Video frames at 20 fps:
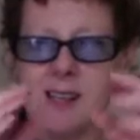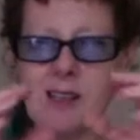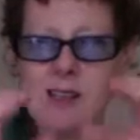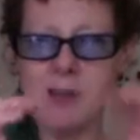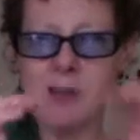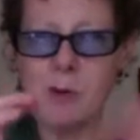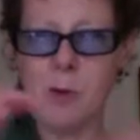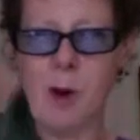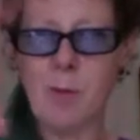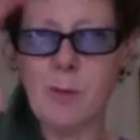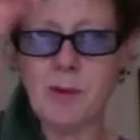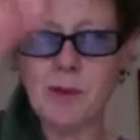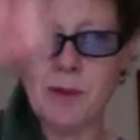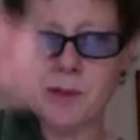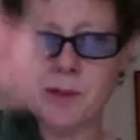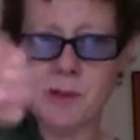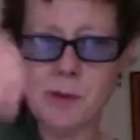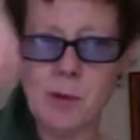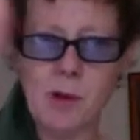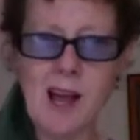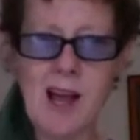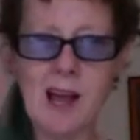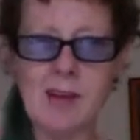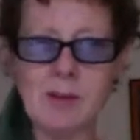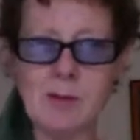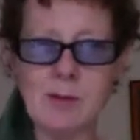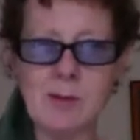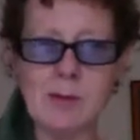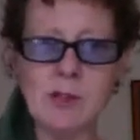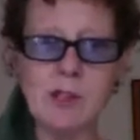To open a door
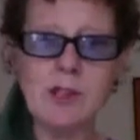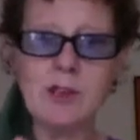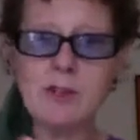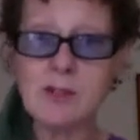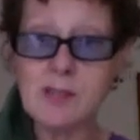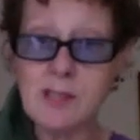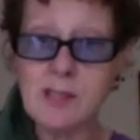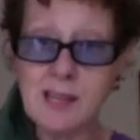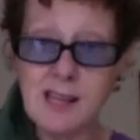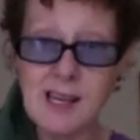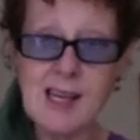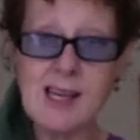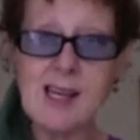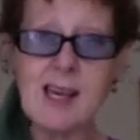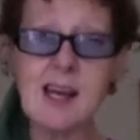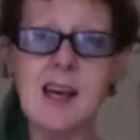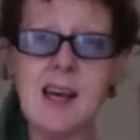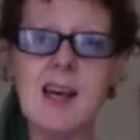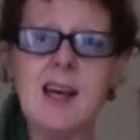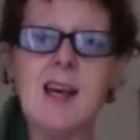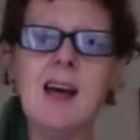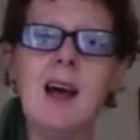handle, to use a key?